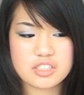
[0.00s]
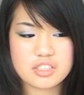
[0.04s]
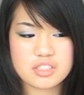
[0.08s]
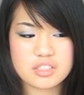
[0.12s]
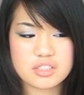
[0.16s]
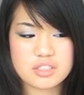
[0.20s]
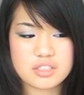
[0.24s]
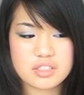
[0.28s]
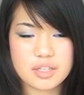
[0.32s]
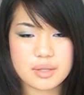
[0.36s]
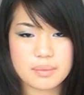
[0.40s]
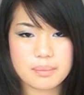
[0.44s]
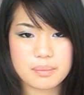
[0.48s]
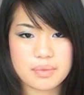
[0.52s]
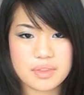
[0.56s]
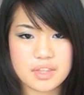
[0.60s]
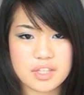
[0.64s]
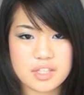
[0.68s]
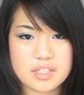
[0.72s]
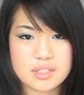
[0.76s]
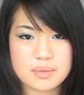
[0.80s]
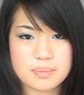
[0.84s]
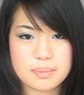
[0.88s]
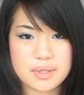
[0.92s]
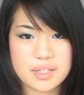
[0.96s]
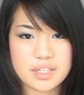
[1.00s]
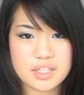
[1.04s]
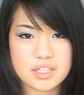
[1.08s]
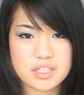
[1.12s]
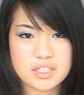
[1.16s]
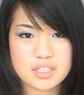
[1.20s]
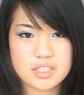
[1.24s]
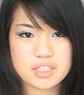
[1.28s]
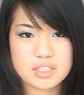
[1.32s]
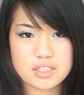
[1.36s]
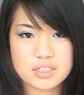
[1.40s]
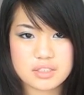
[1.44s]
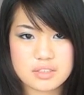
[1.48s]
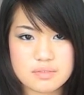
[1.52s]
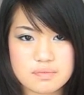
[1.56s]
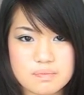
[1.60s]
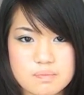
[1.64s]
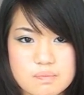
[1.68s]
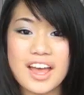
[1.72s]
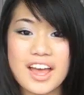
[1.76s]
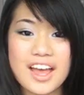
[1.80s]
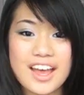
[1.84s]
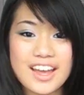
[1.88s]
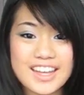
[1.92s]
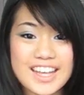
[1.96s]
just skip this
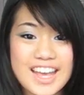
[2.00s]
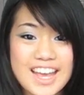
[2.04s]
bit.